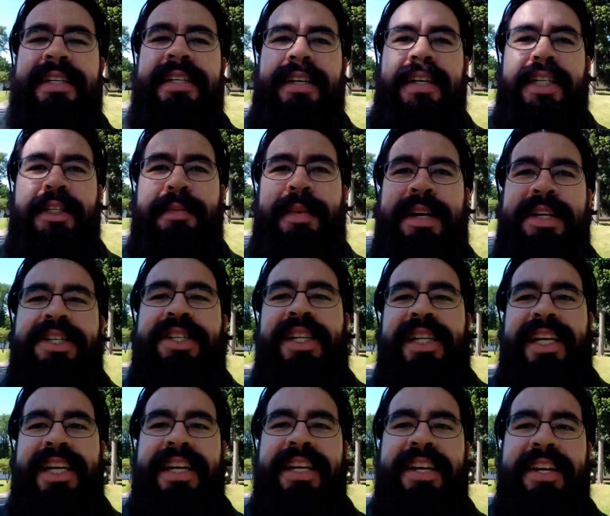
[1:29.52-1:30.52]

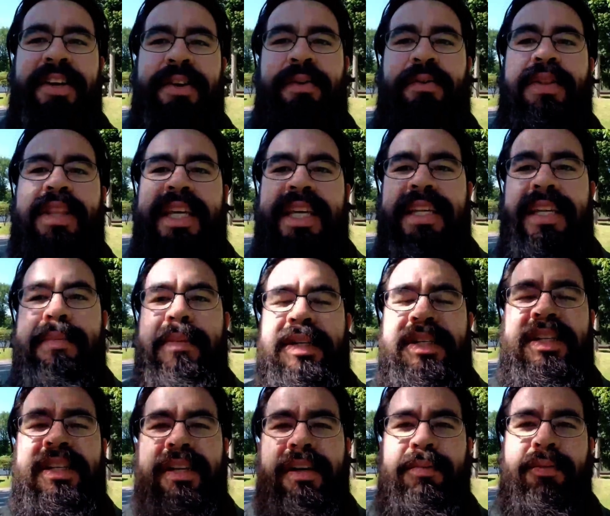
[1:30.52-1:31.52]
especially the
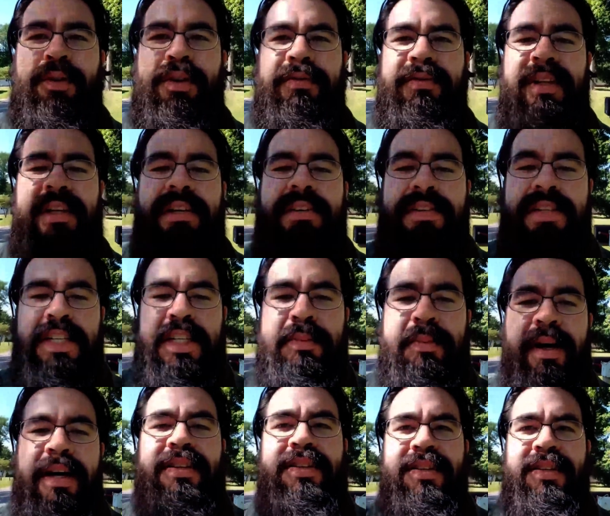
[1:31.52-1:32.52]
limited number of literacy
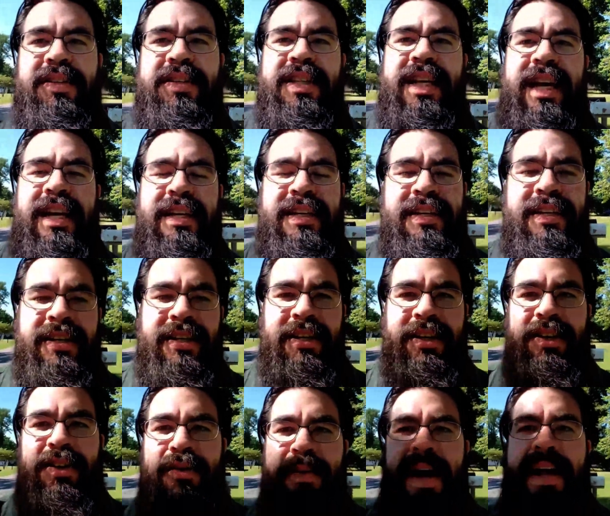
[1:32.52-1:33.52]
sponsors that
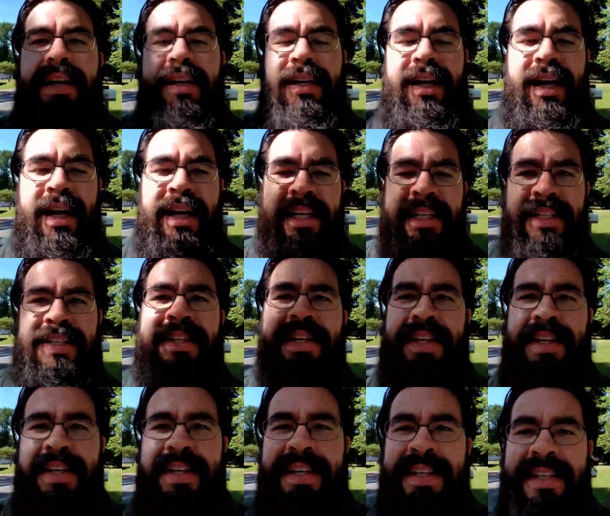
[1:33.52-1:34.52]
you analyze
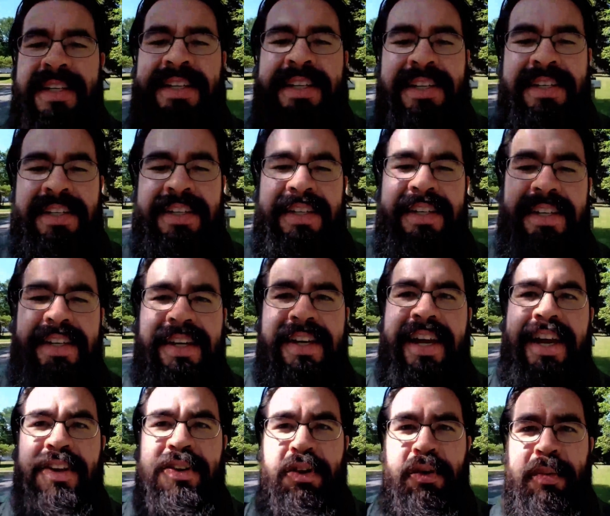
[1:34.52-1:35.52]

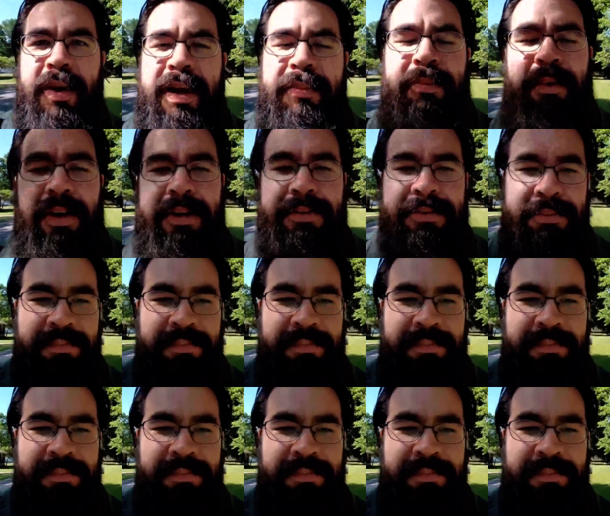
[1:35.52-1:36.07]
in your paper.